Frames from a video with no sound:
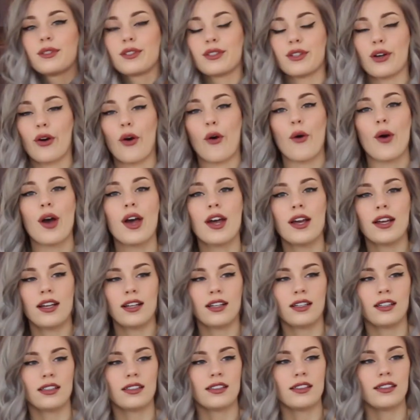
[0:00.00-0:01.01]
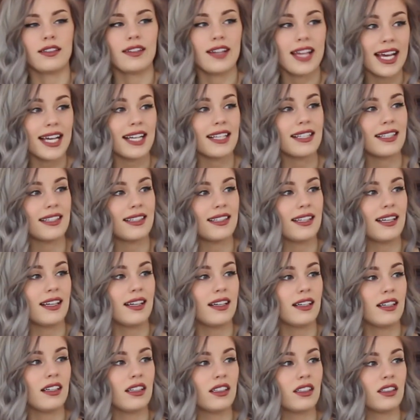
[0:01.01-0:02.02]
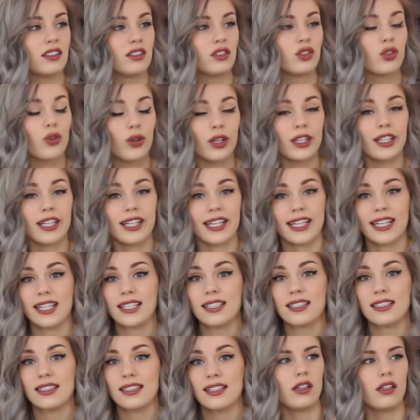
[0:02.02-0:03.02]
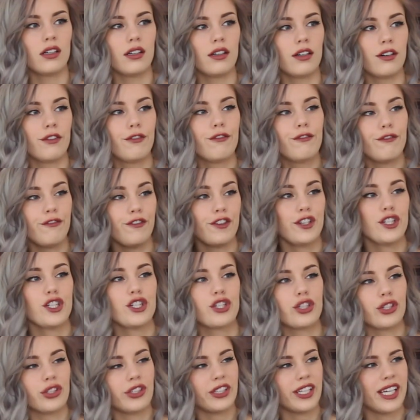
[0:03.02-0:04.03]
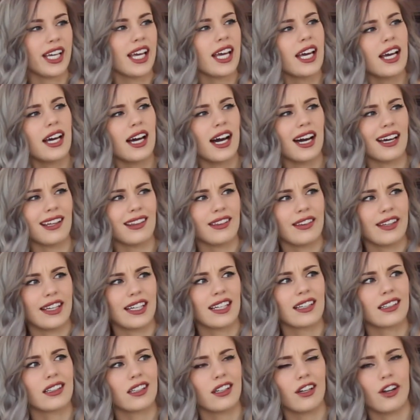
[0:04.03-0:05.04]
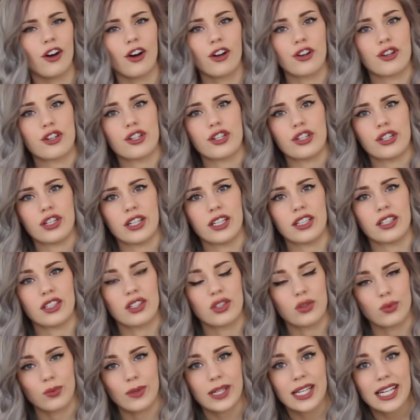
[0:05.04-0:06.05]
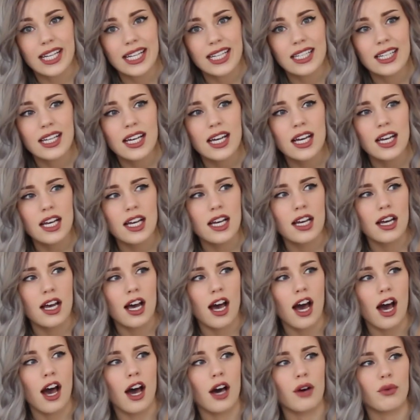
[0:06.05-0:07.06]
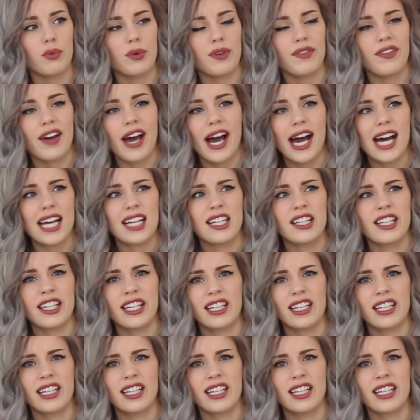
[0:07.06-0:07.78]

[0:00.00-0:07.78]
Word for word: so NYX Nordics officially, I think, launched in Sweden. We've had